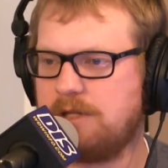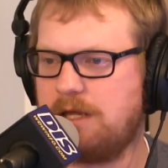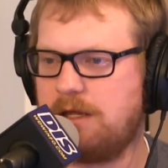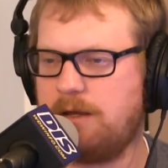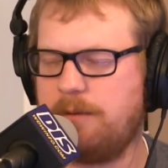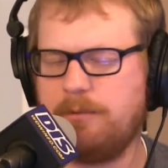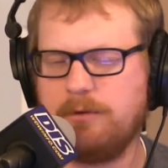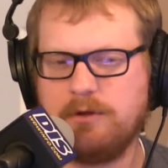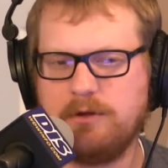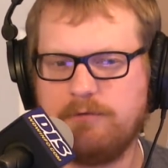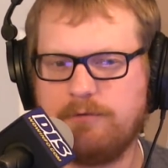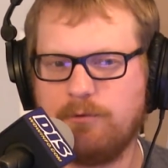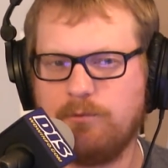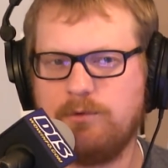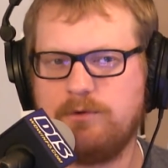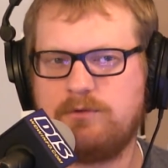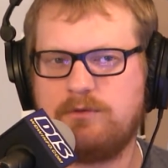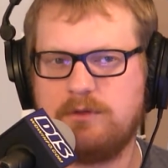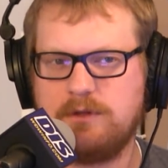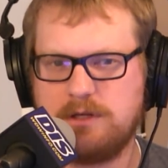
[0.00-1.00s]
believe it
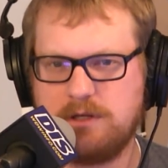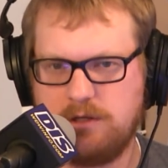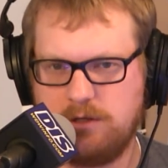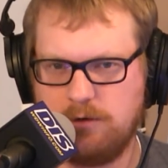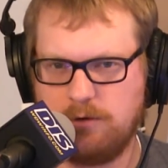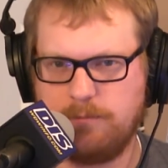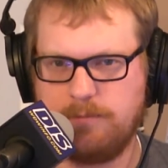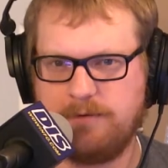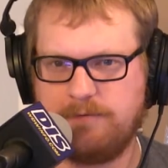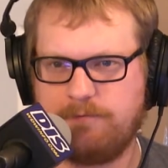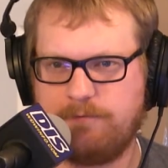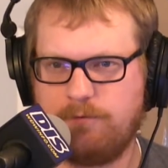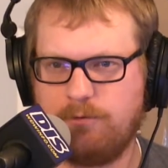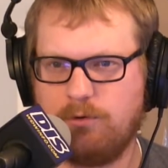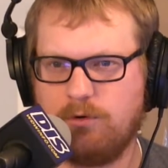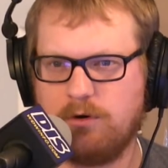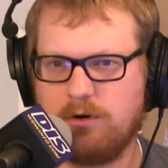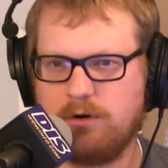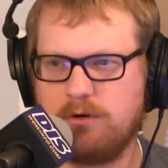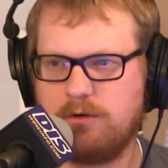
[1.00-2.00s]
was the year
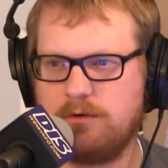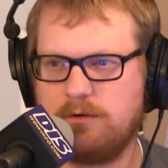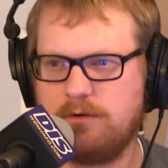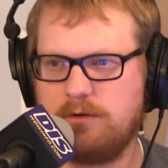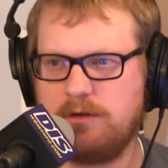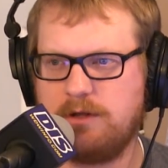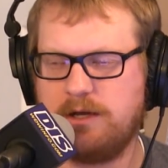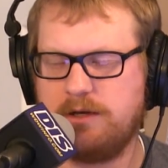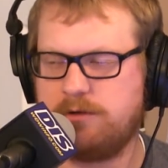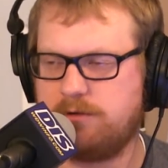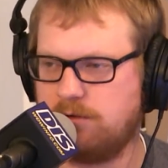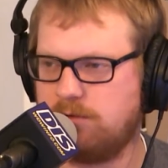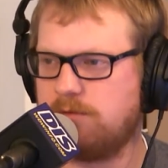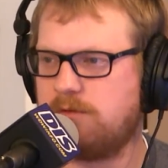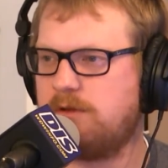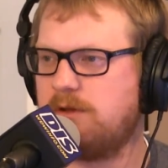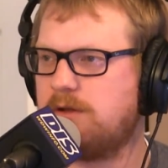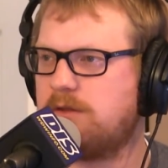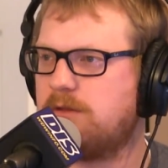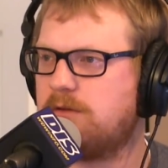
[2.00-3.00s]
before I don't
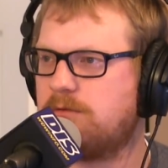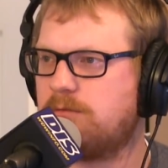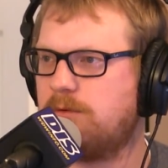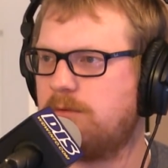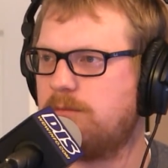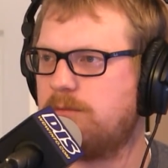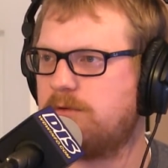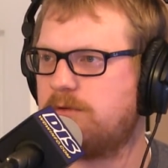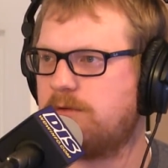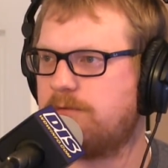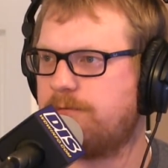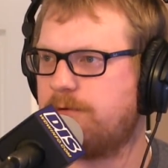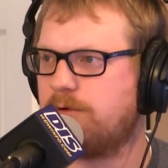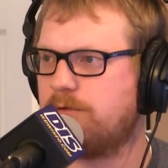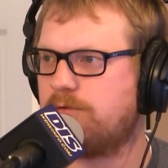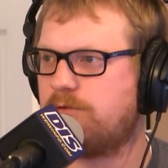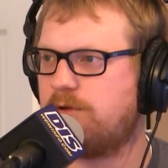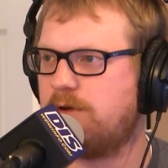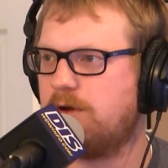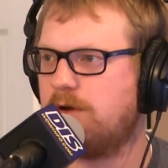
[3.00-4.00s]
think this one was the
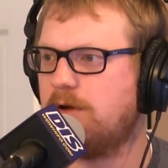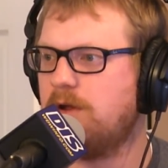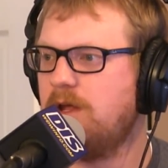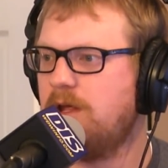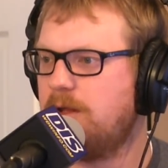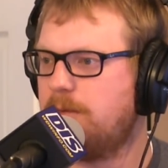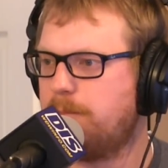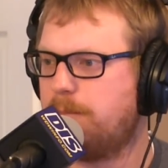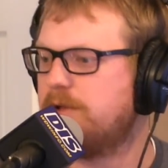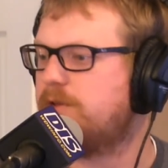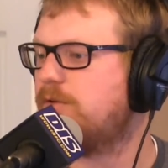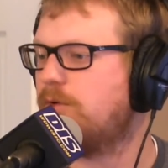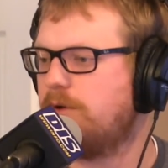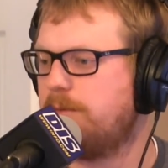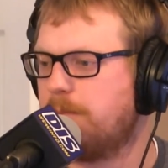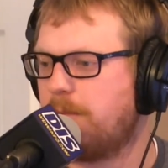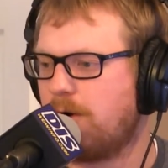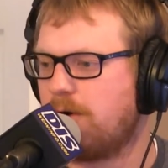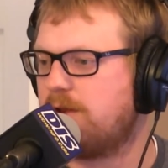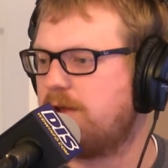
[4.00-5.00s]
first year, but
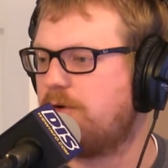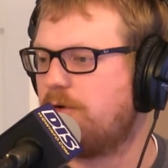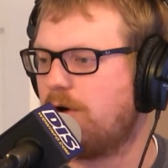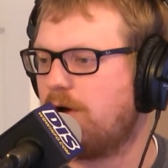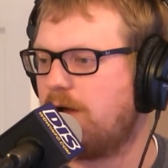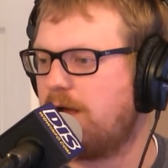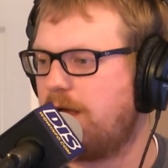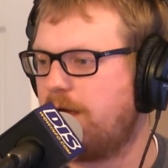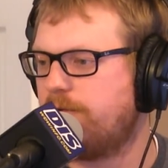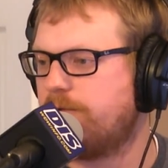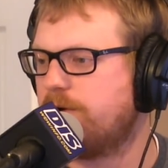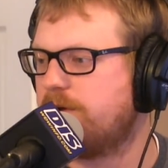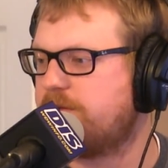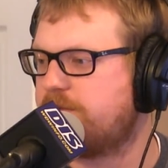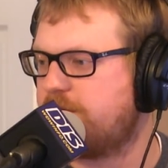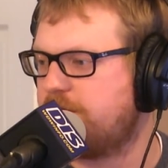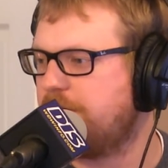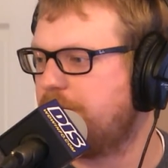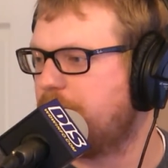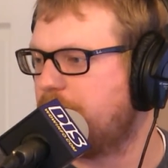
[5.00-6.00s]
doing Mardi Gras every
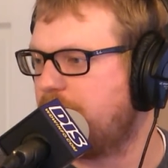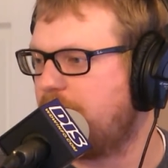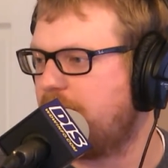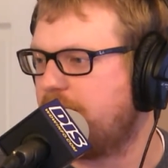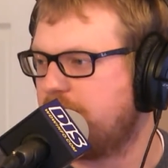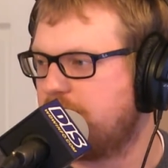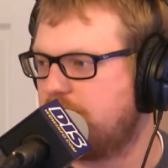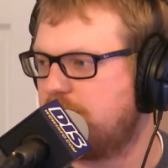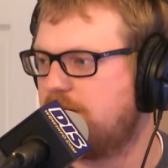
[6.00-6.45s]
single night.